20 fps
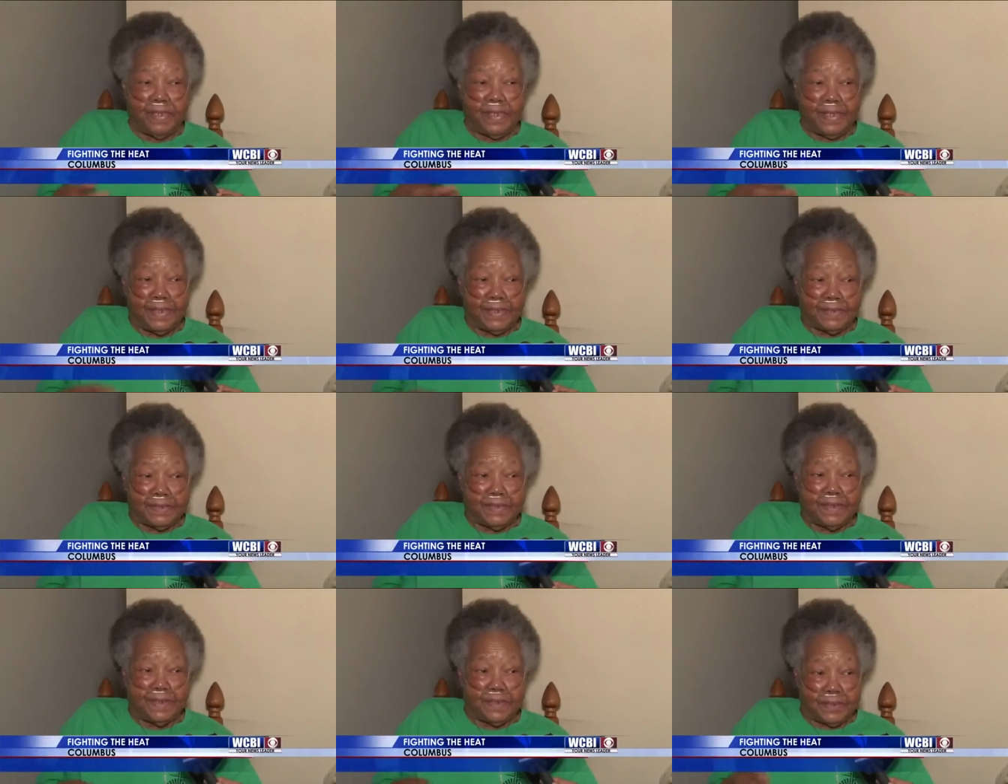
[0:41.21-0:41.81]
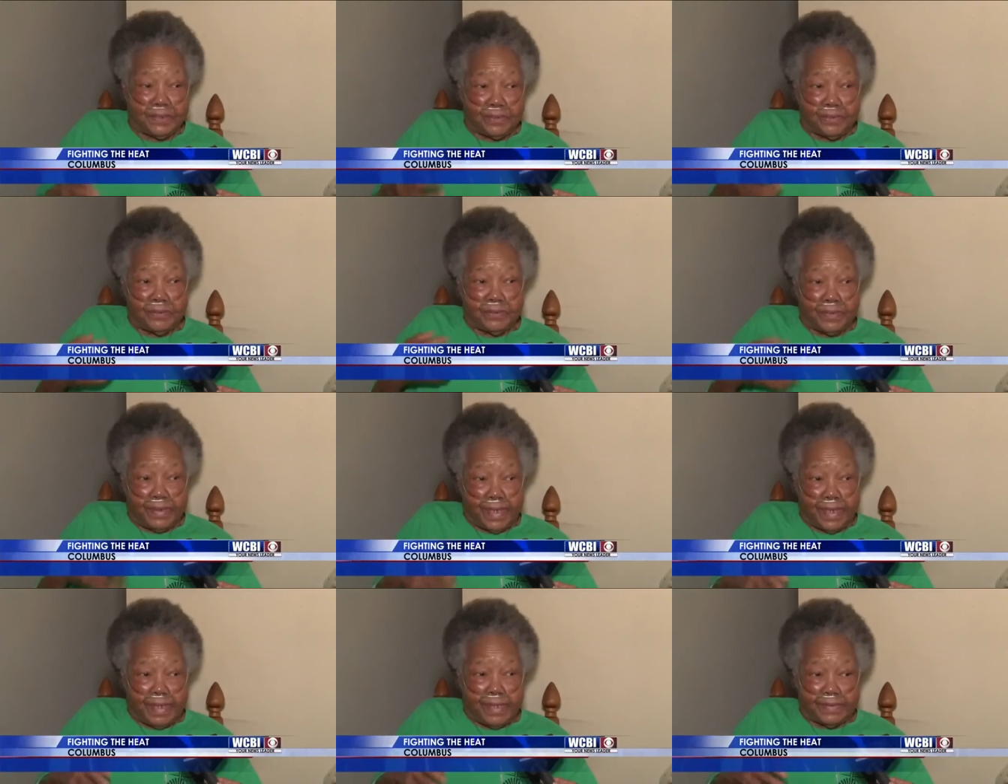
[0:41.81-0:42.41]
the fans did
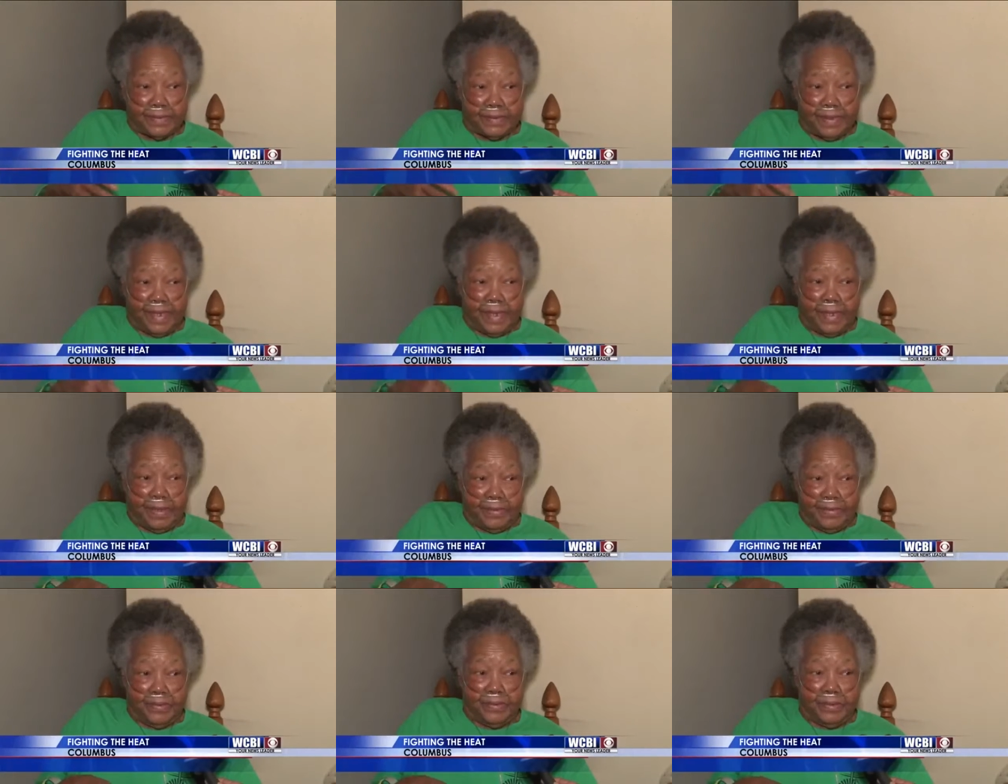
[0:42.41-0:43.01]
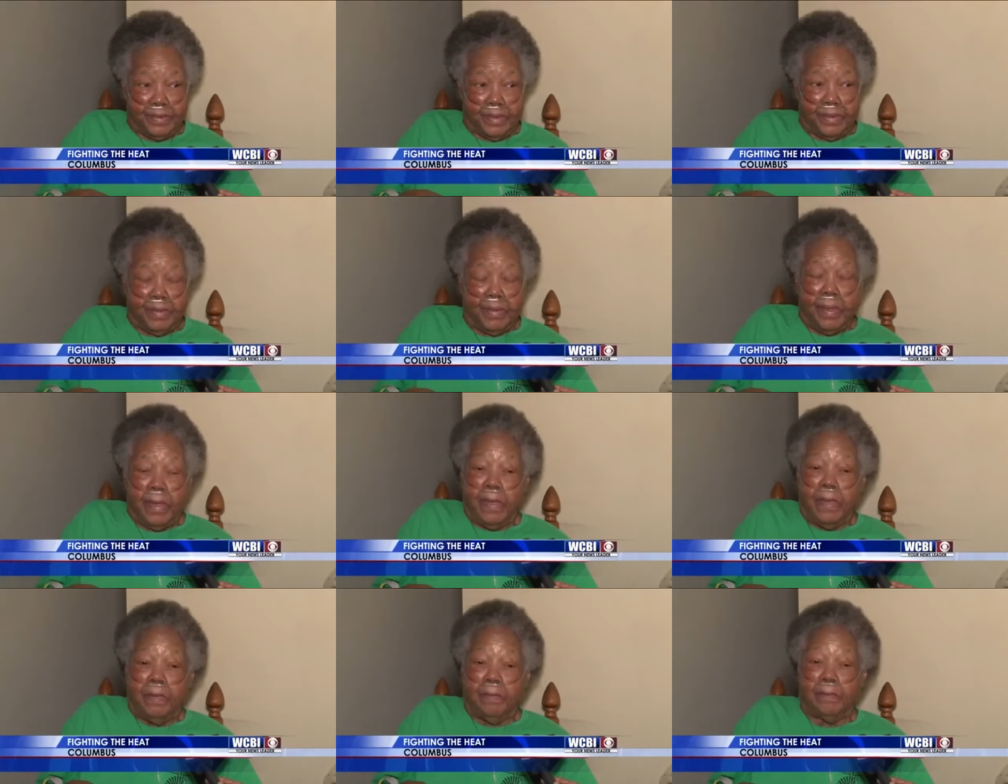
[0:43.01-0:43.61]
cool down, you
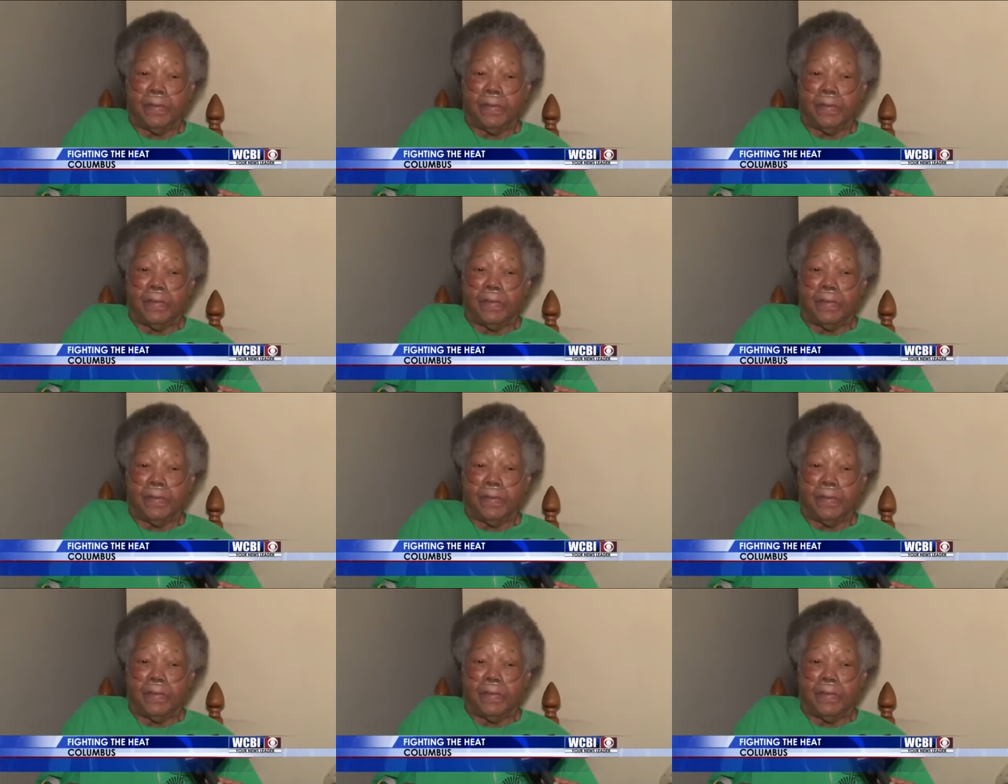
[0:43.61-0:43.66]
know,